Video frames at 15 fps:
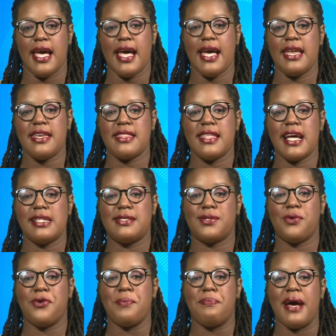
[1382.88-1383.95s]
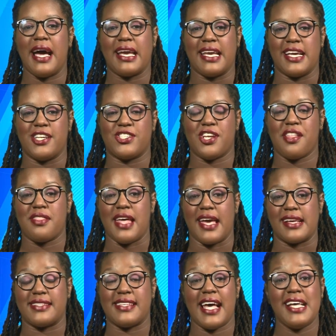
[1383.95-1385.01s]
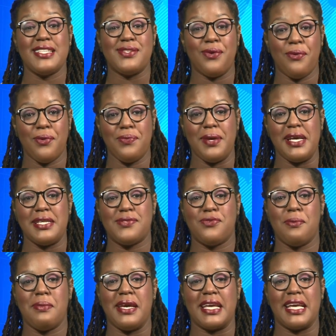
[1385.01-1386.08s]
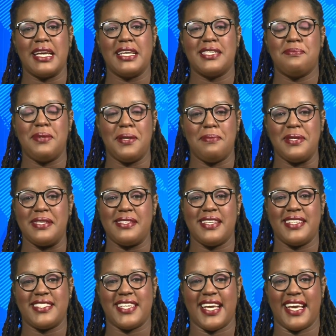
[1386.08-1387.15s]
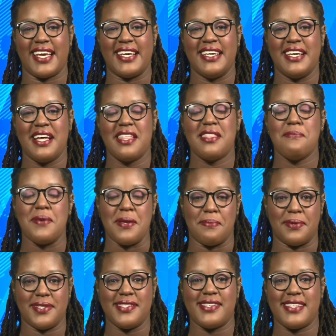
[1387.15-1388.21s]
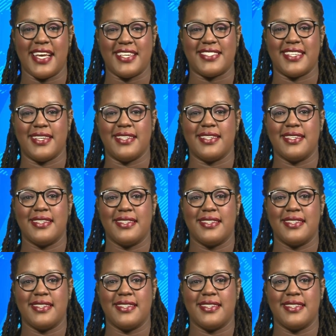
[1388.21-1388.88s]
And that's our package. Thanks, as always, for making it PBCJ, the People's Station.